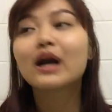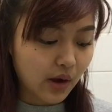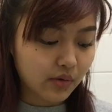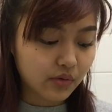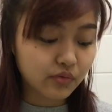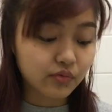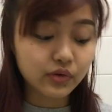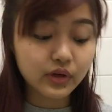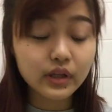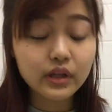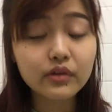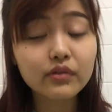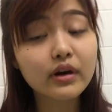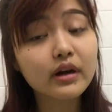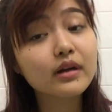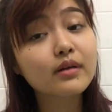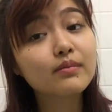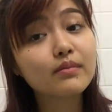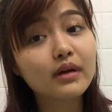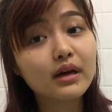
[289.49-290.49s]
I would really
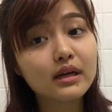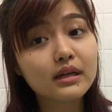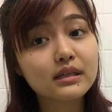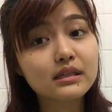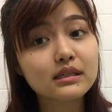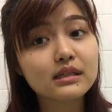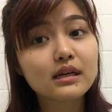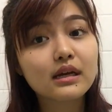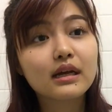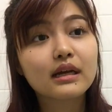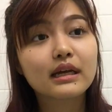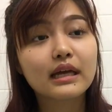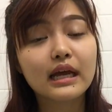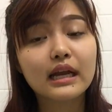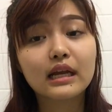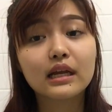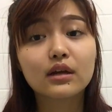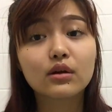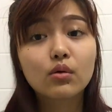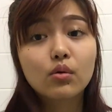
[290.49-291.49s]
recommend
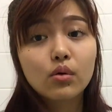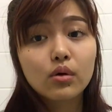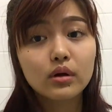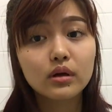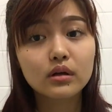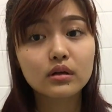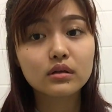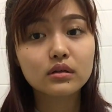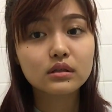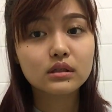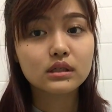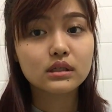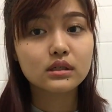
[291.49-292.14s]
getting an oil